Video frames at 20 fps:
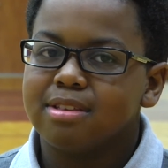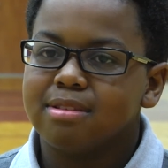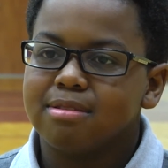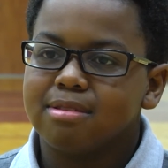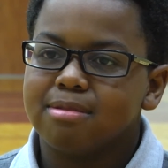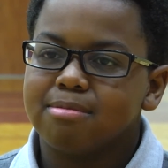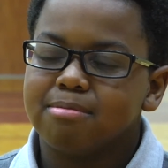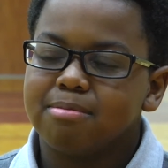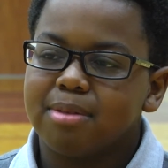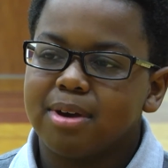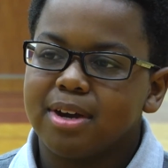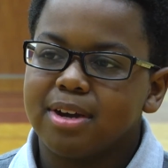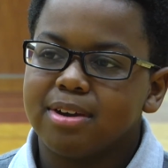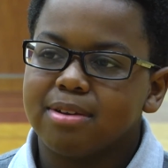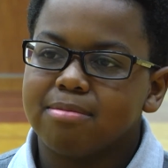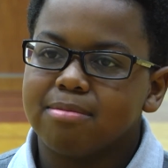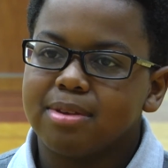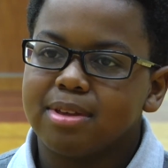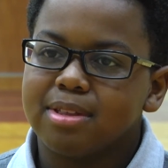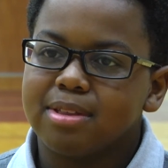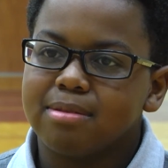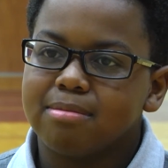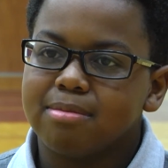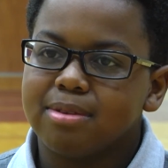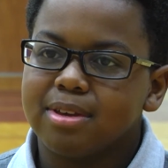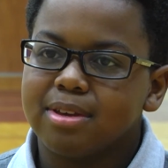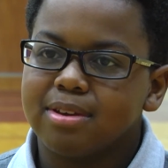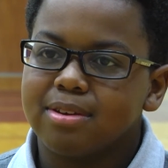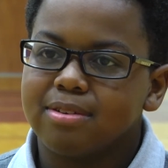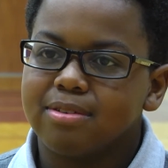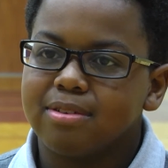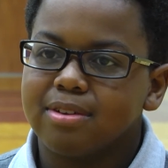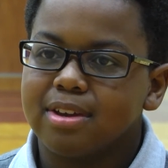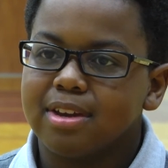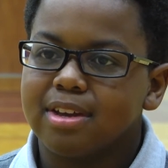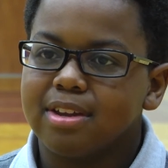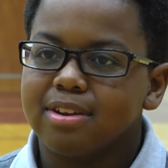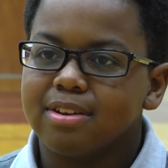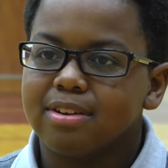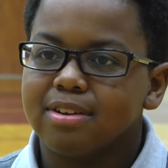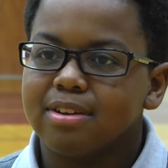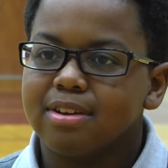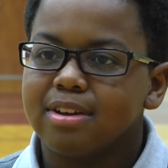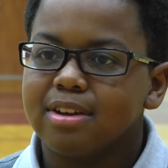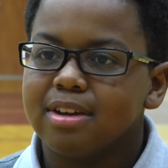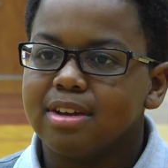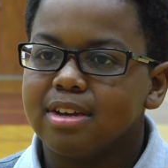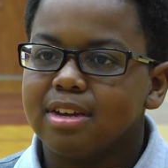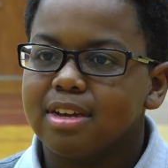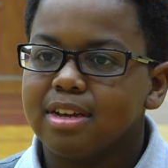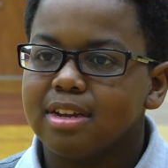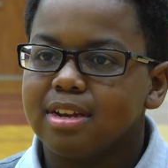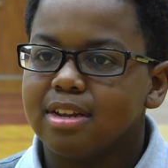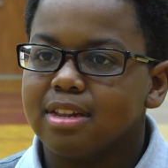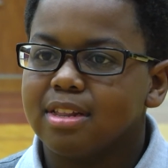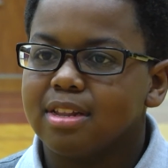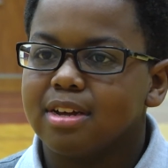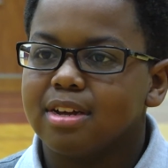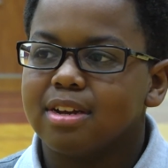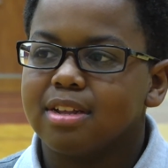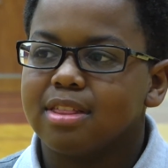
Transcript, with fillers: inspired me to be a creator in a lot